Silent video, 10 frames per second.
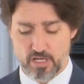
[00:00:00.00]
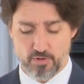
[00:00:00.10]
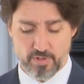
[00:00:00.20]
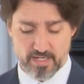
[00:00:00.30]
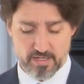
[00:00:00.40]

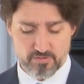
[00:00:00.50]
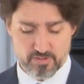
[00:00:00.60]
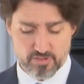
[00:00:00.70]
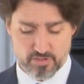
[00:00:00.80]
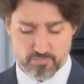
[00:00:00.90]
We
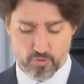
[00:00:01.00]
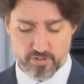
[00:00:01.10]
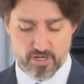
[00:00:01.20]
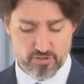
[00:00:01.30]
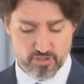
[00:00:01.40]
announced
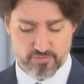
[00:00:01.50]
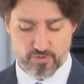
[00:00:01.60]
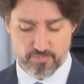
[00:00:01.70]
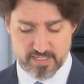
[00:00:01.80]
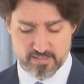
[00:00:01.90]
support not just
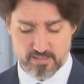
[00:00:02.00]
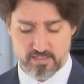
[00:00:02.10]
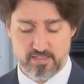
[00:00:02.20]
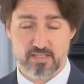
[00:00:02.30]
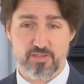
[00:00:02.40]
for
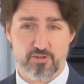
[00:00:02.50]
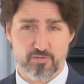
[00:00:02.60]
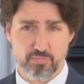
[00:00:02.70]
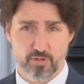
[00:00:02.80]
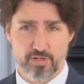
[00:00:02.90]
businesses and their
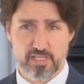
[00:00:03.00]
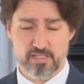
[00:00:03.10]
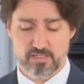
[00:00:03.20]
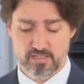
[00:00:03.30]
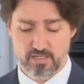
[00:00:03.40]

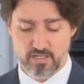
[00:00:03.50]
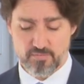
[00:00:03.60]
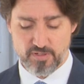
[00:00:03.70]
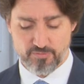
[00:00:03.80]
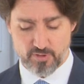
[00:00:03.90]
employees,
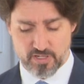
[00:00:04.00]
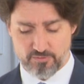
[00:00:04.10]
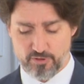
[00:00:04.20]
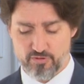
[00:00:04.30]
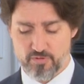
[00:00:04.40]
but for
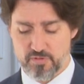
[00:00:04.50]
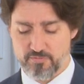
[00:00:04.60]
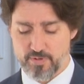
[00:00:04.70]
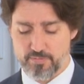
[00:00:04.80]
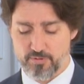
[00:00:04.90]
different groups
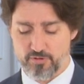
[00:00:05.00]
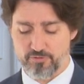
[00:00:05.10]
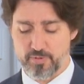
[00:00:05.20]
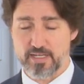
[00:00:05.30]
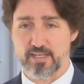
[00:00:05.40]
of people
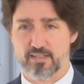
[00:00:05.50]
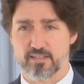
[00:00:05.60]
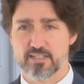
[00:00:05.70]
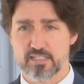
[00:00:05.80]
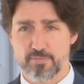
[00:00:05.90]
who've been hit
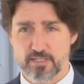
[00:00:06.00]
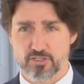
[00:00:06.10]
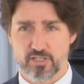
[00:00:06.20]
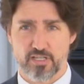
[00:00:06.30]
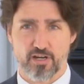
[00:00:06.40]

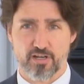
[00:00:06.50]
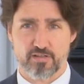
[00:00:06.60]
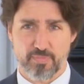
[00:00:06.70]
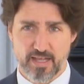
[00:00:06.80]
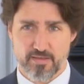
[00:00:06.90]
especially
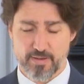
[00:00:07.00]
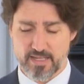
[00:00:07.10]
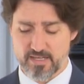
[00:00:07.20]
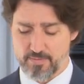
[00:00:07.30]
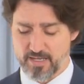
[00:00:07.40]
hard by the
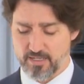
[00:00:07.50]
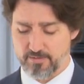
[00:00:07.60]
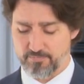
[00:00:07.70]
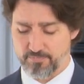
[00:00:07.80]
pandemic.